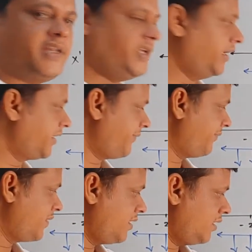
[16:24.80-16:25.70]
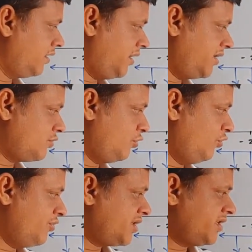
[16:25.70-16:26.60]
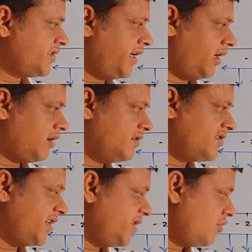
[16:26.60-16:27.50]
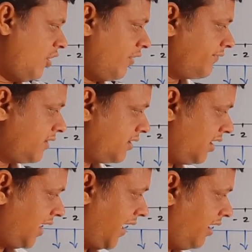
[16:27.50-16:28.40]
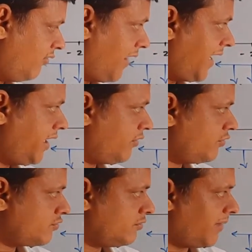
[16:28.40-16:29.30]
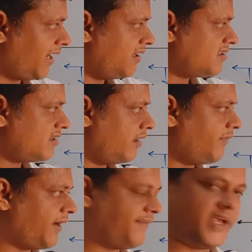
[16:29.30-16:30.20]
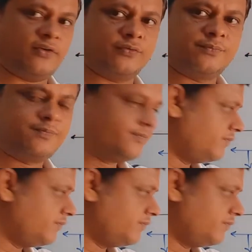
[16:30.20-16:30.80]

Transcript: here the solution set consists of the line y equals to minus 3 by 5